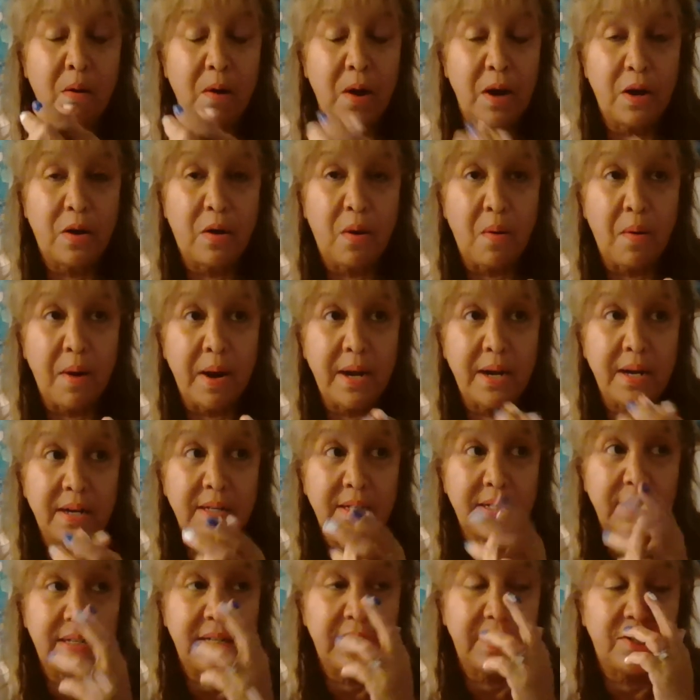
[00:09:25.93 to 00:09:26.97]
Or are you going
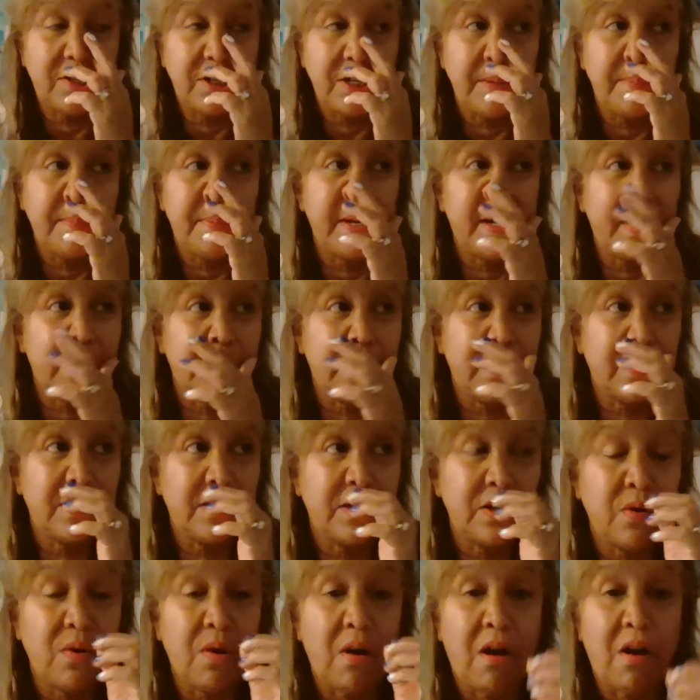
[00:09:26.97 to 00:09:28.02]
into teaching
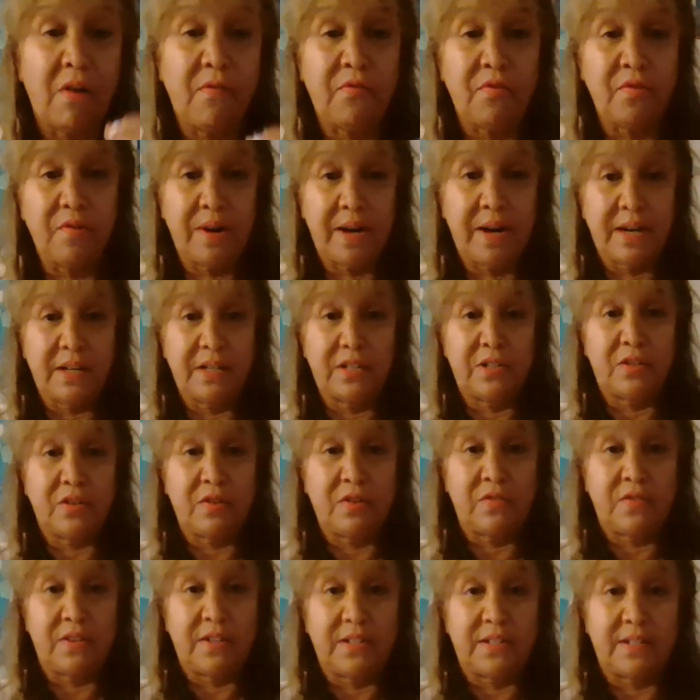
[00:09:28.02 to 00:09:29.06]
because you're offering a
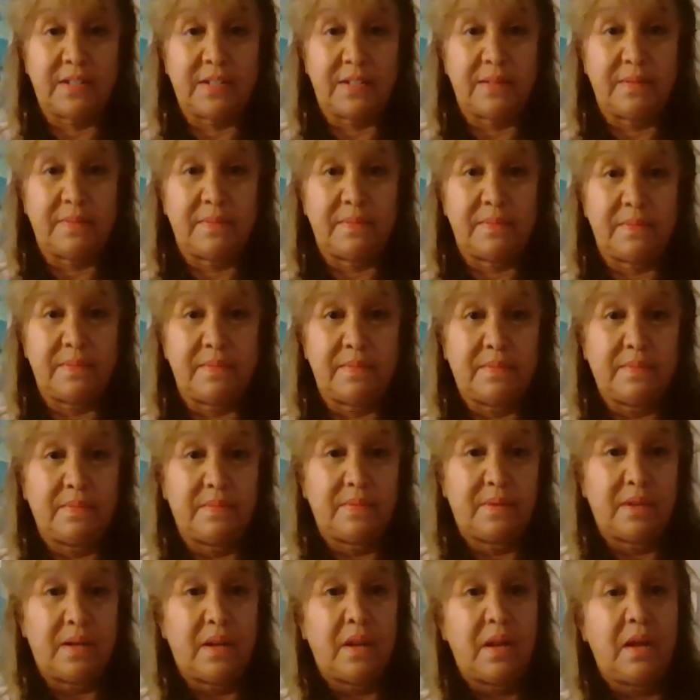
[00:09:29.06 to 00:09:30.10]
service?
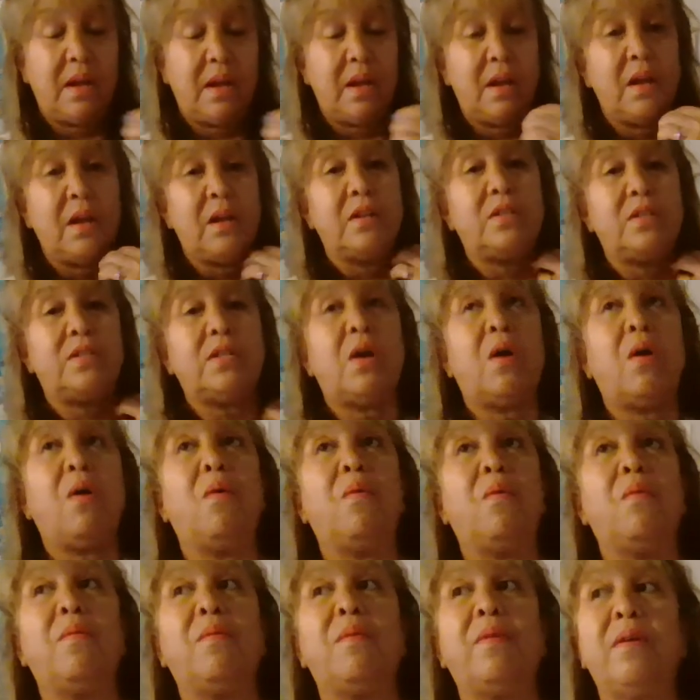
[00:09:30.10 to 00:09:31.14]

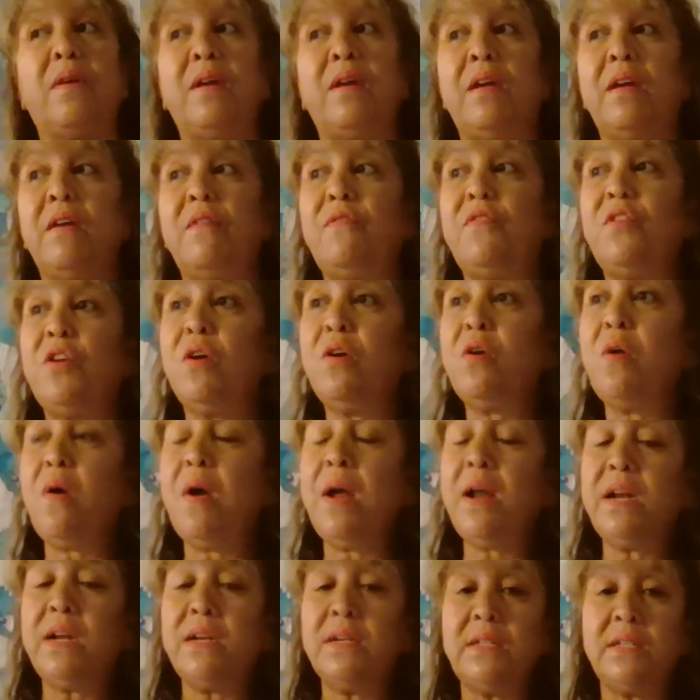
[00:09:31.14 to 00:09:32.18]
So if you're
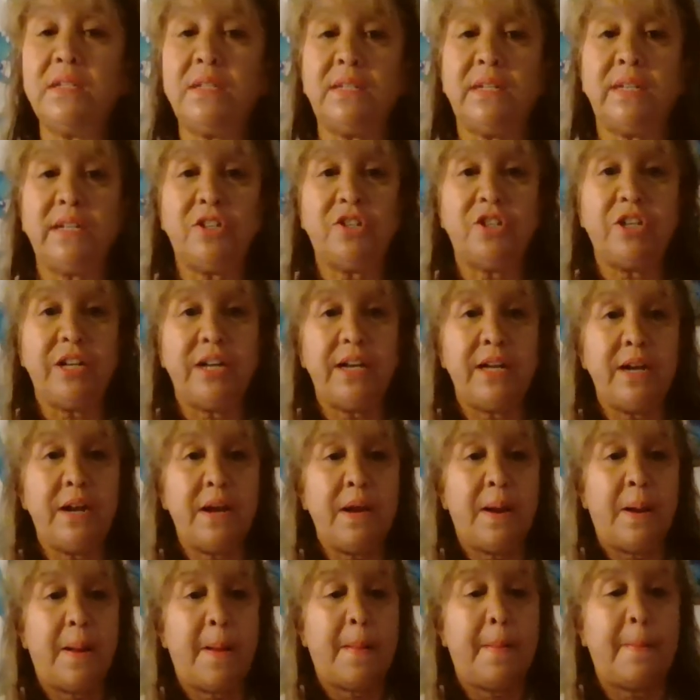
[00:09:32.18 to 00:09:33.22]
going into teaching
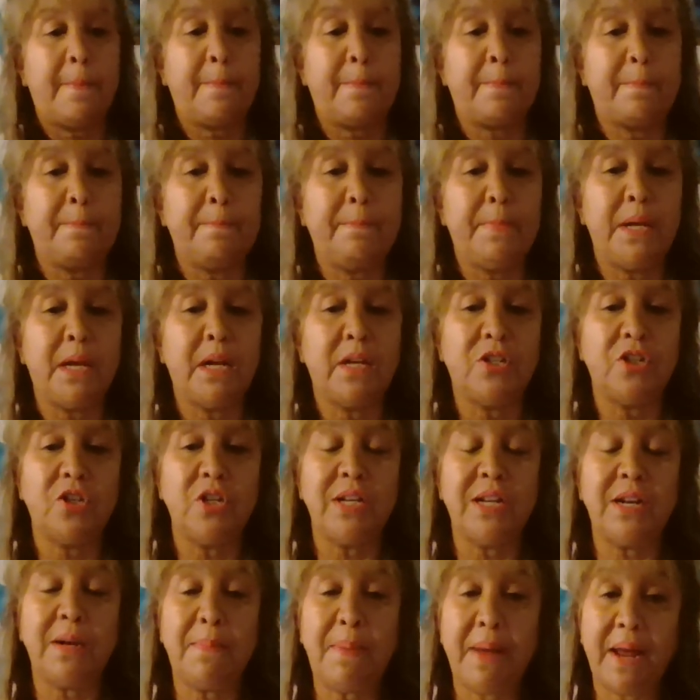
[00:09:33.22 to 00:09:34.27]
because
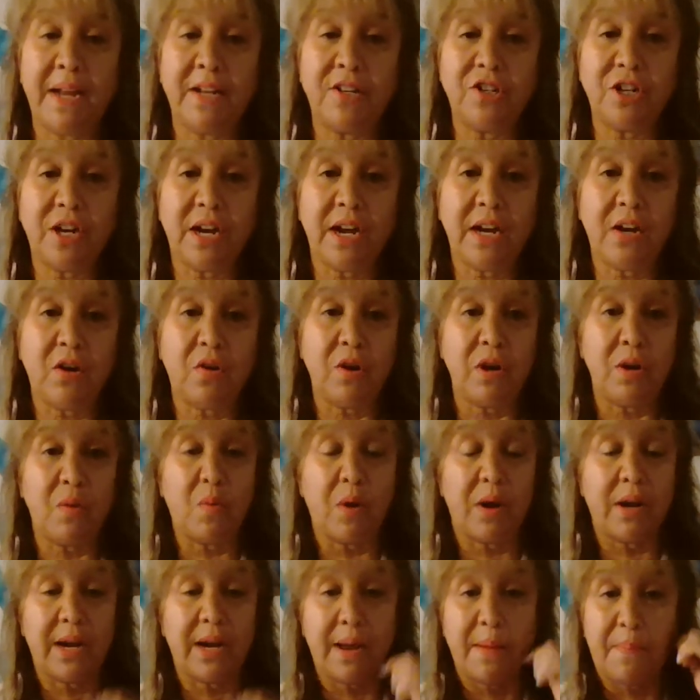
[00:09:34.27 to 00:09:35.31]
you need a paycheck or you
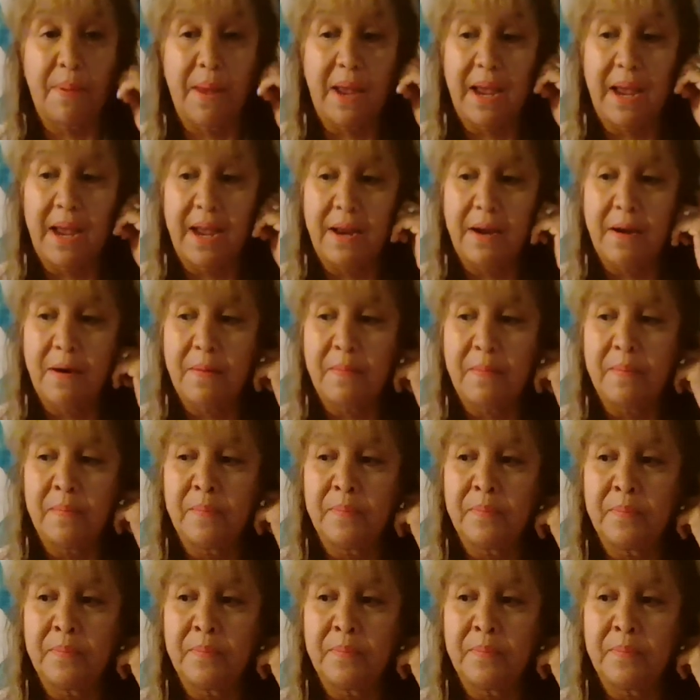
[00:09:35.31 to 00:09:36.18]
want to get paid,